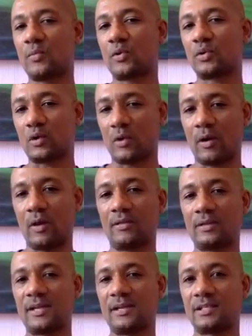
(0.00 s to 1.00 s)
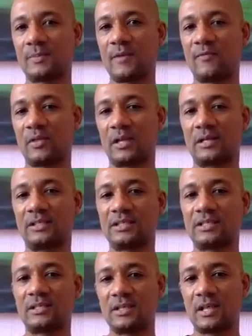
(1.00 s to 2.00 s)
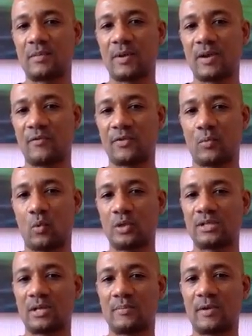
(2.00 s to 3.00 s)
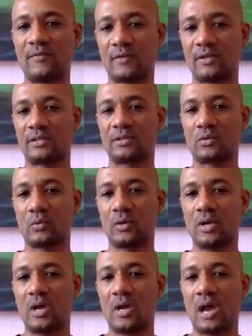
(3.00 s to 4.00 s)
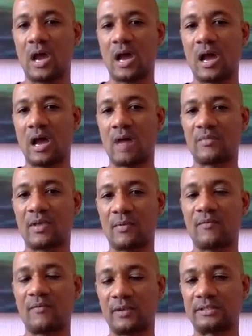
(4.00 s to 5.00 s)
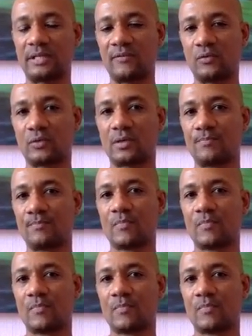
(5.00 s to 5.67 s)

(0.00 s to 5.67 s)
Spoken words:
Because the tenants pay for the electricity, they pay for the water, they pay for the sewer, they pay for the refuse.